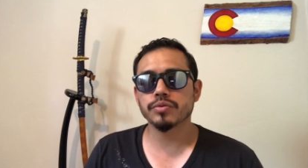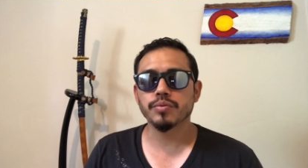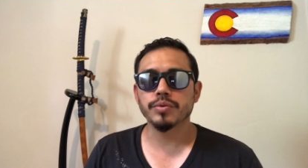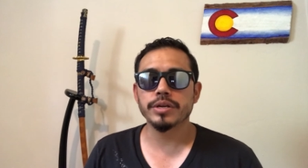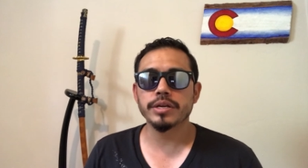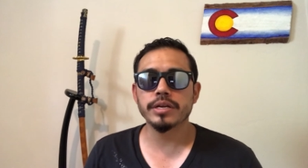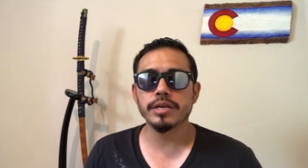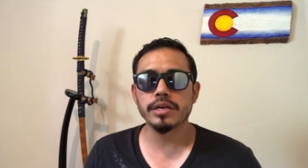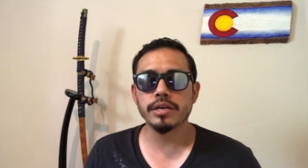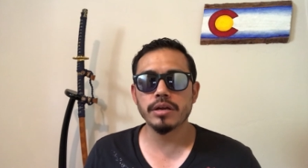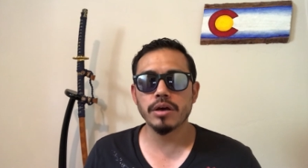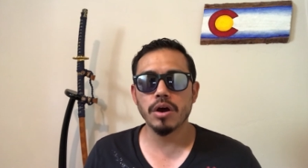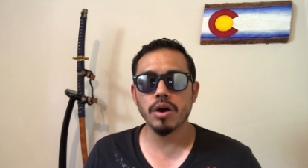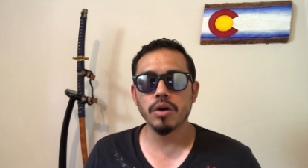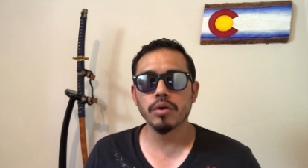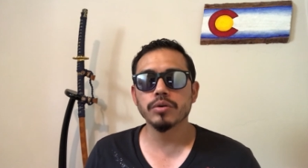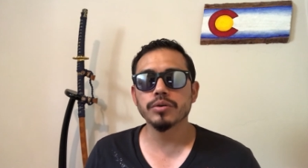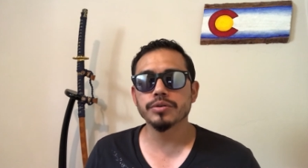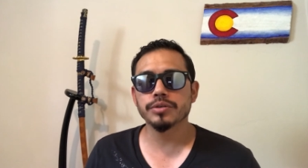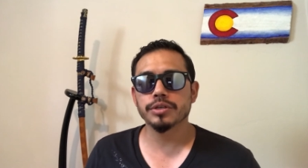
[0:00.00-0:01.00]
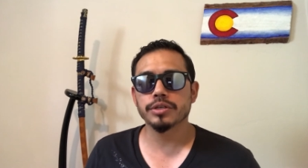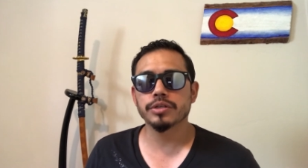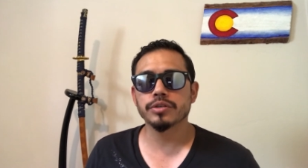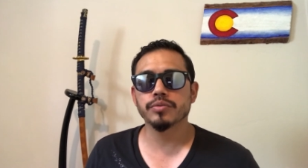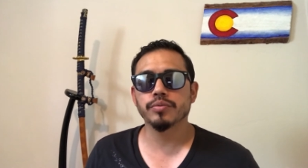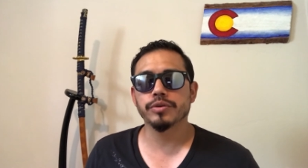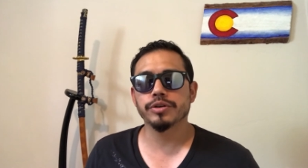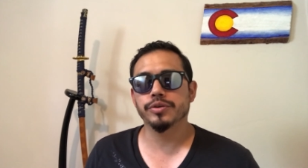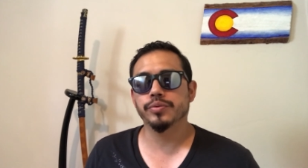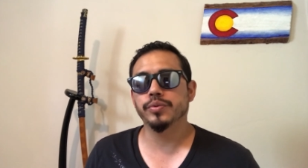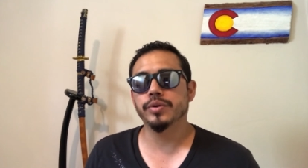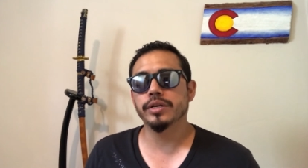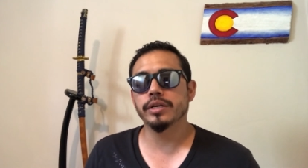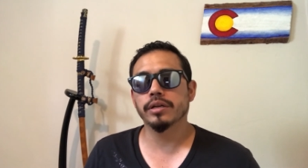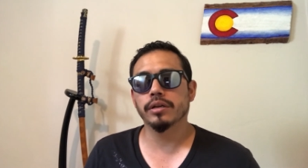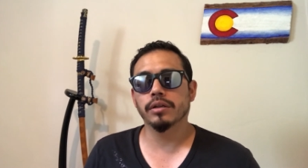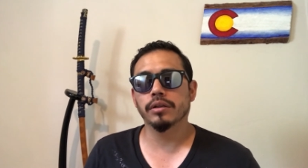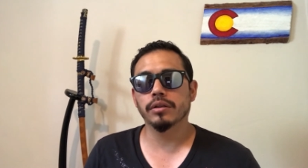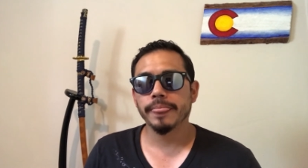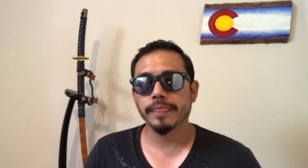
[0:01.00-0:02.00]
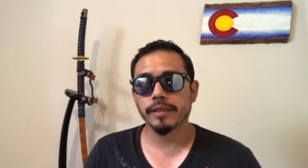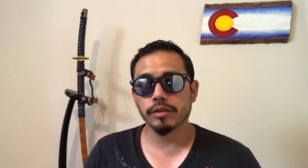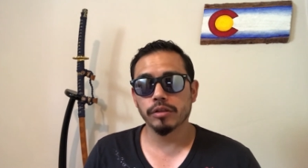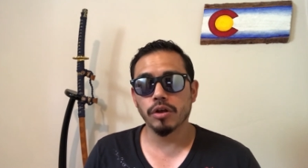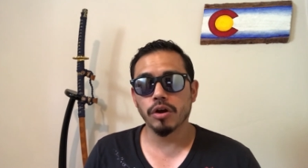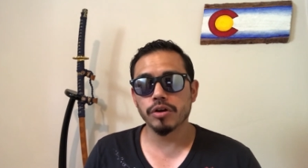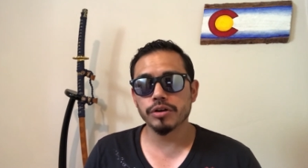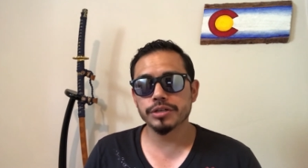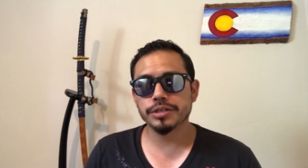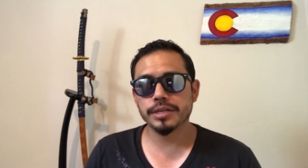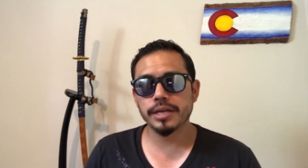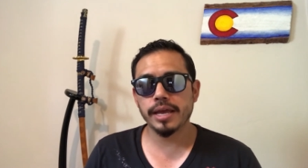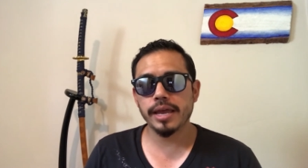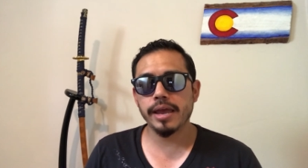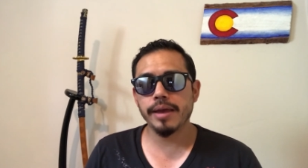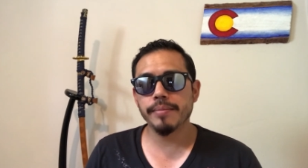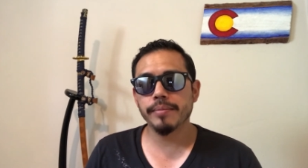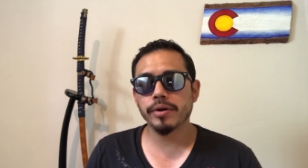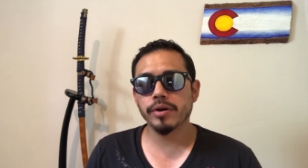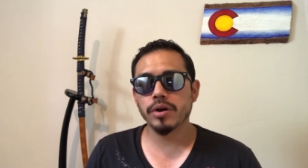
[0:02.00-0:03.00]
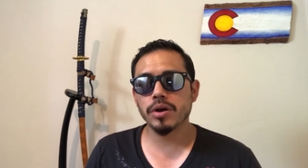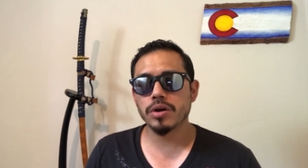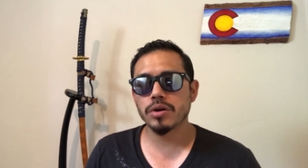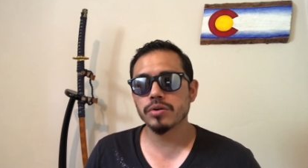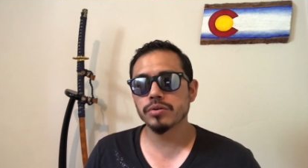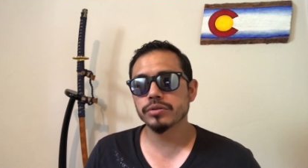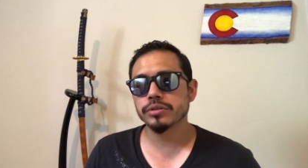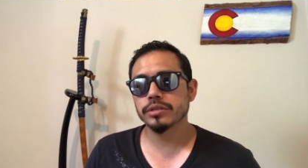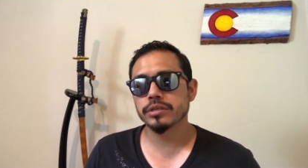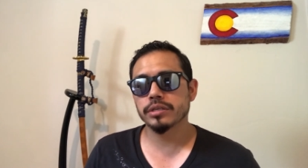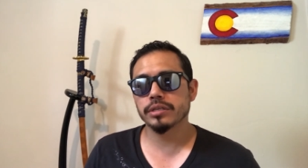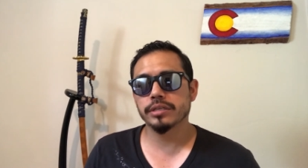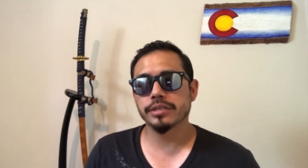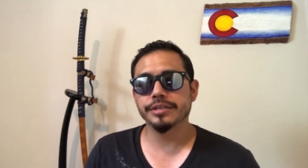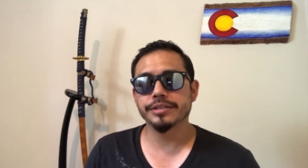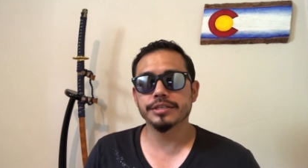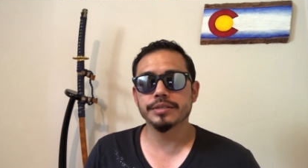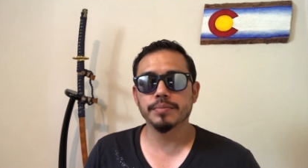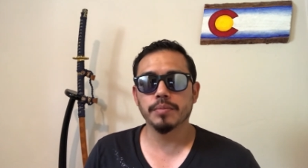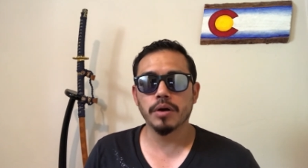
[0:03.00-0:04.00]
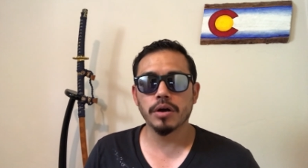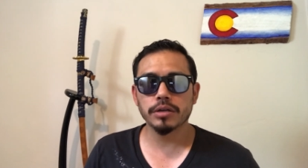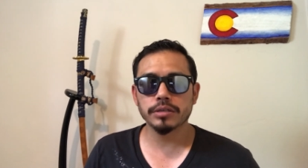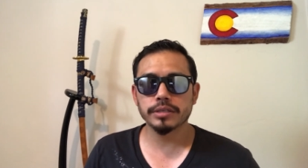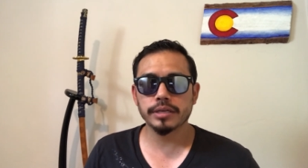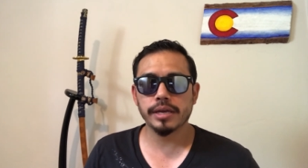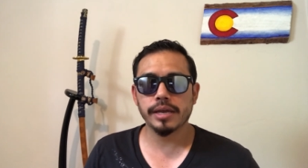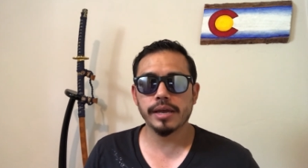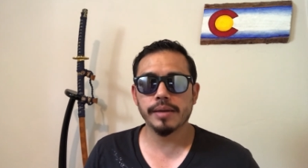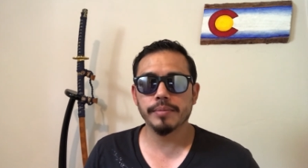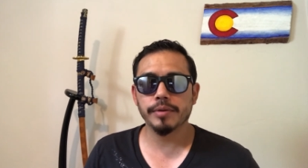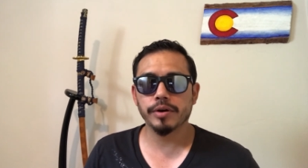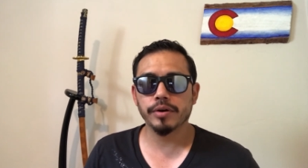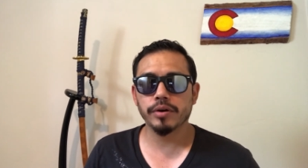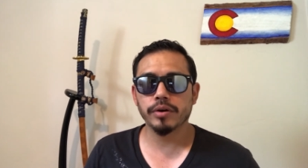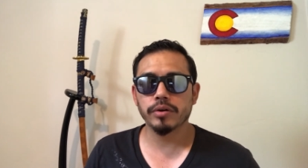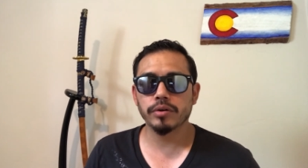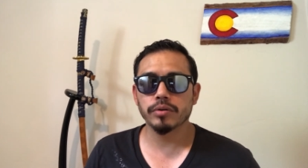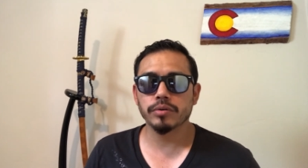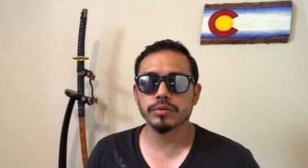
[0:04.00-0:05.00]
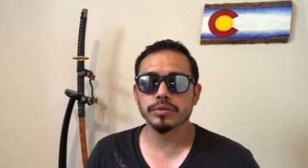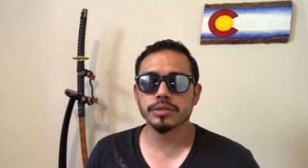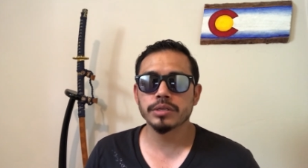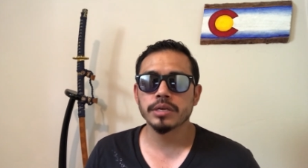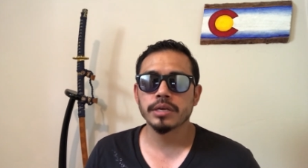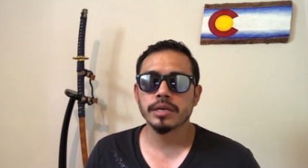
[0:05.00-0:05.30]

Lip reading: We need hoses, which we need the large diameter hose, the small diameter hose,